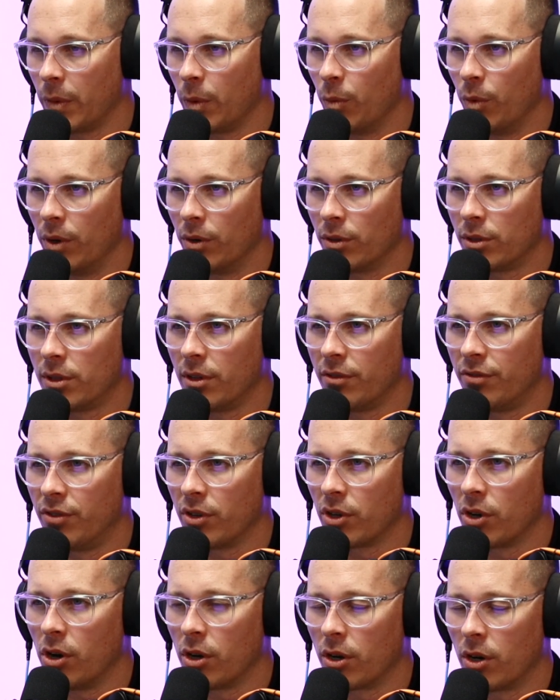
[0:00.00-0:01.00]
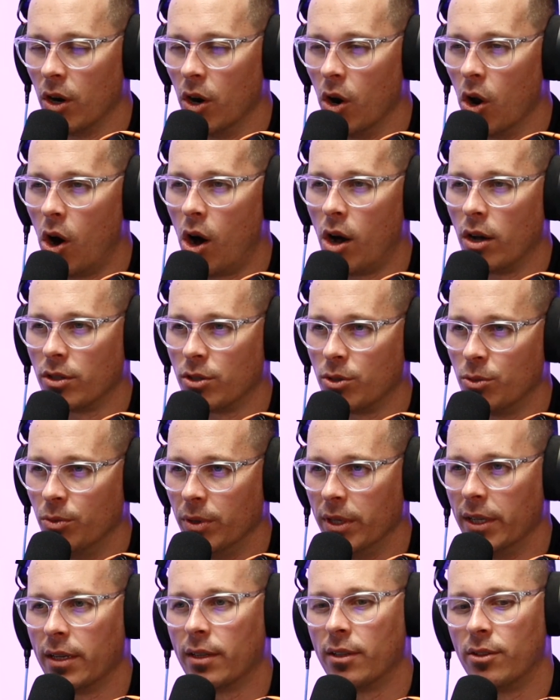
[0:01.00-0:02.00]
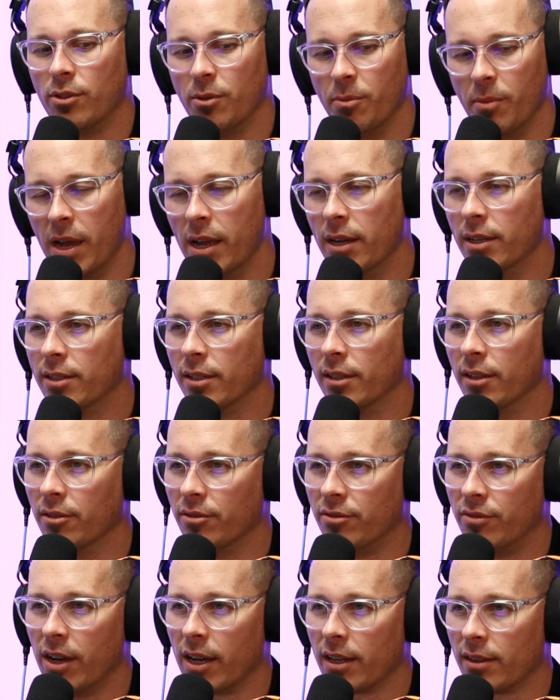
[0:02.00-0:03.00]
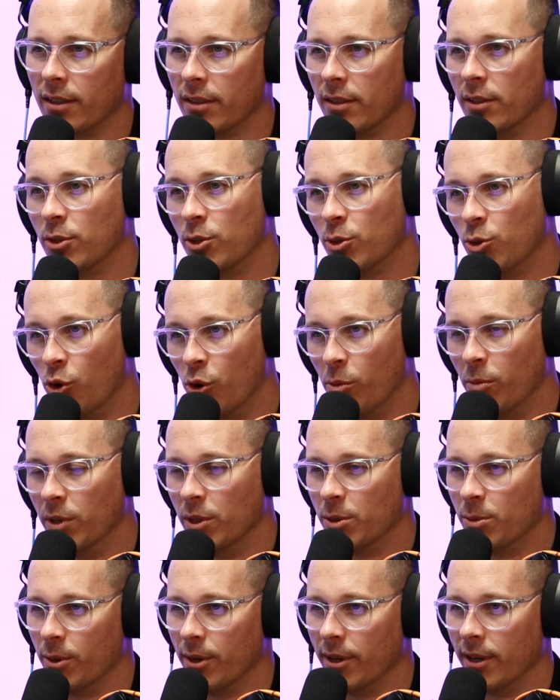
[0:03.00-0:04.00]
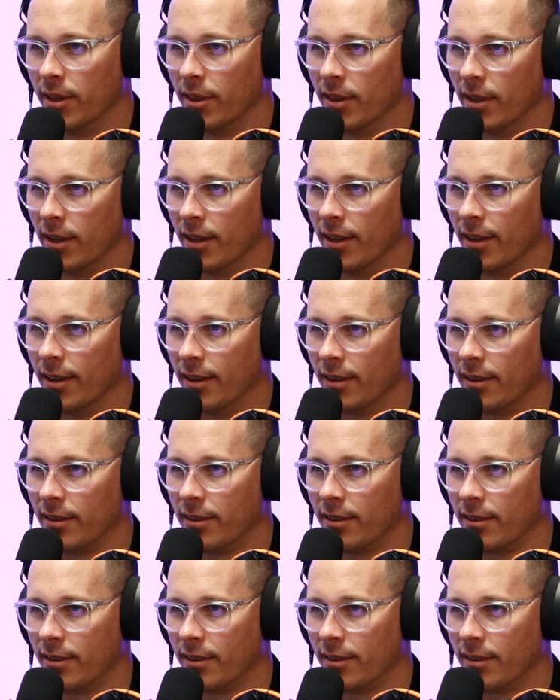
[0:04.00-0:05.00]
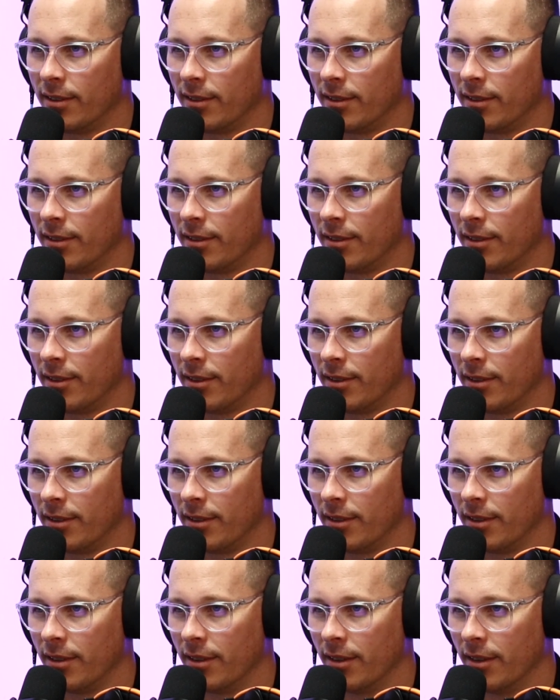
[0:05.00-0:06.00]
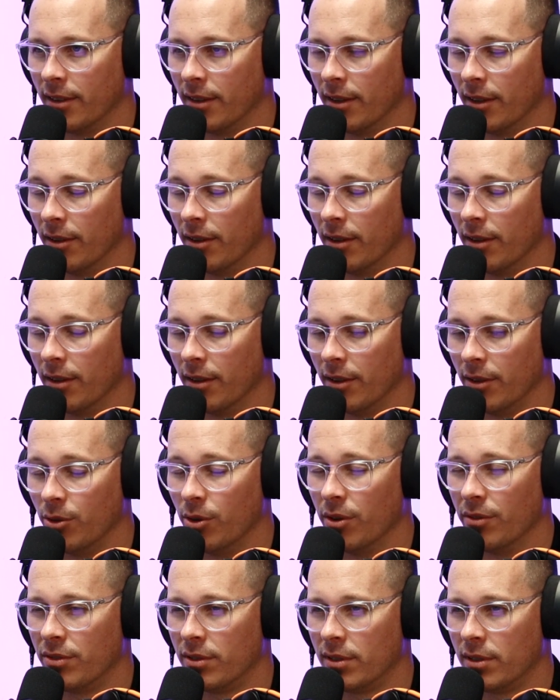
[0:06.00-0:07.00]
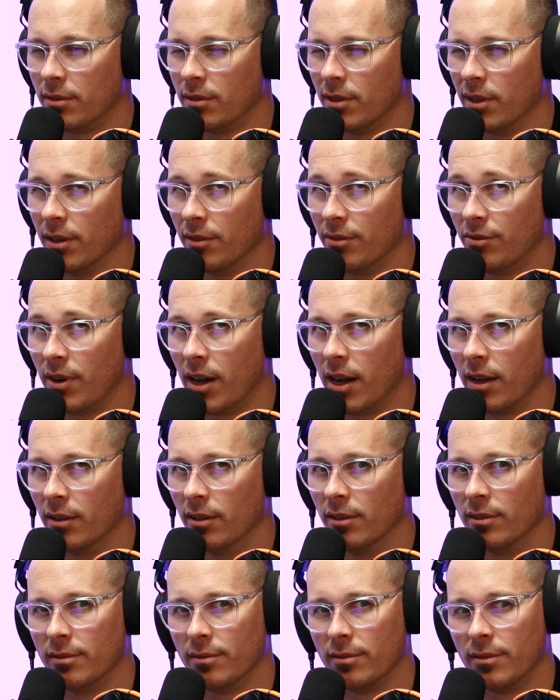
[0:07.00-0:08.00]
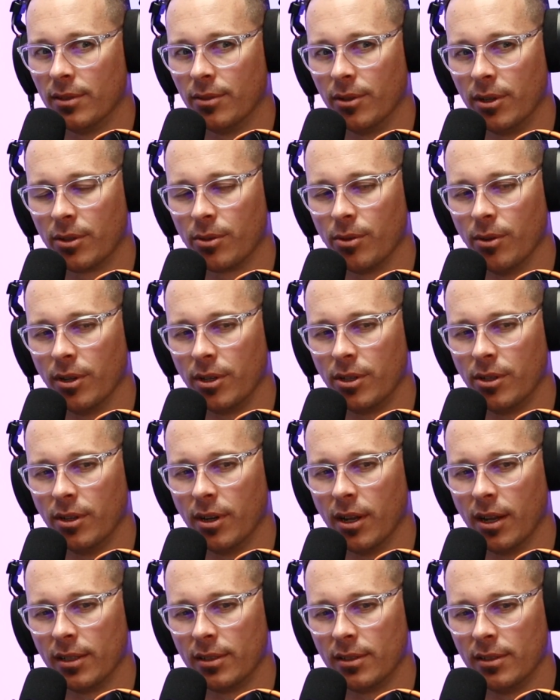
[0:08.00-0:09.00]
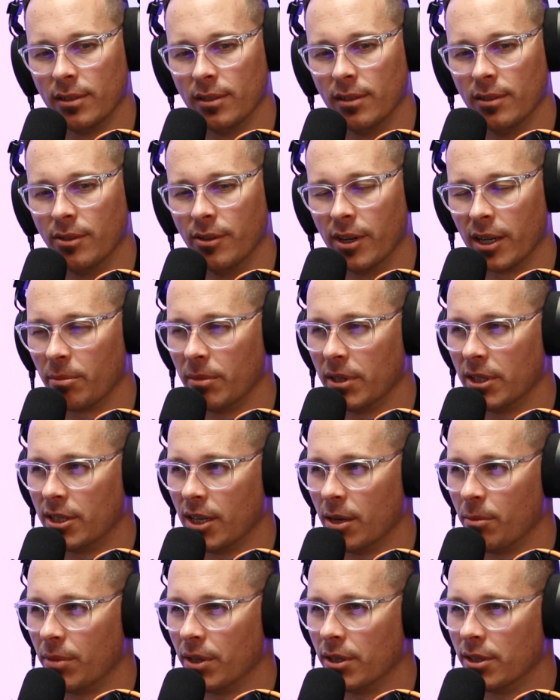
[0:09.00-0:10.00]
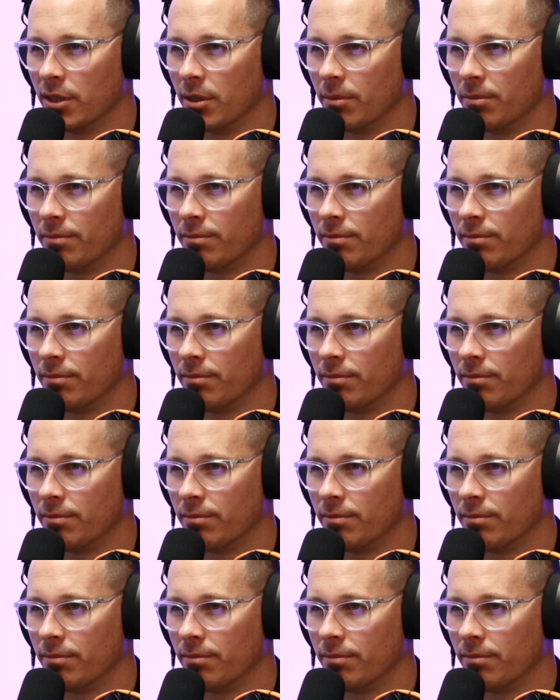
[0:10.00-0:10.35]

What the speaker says: We also forgot last week to mention the fact that the Stormers were in the UFC final. What do you call it? United Rugby Championship.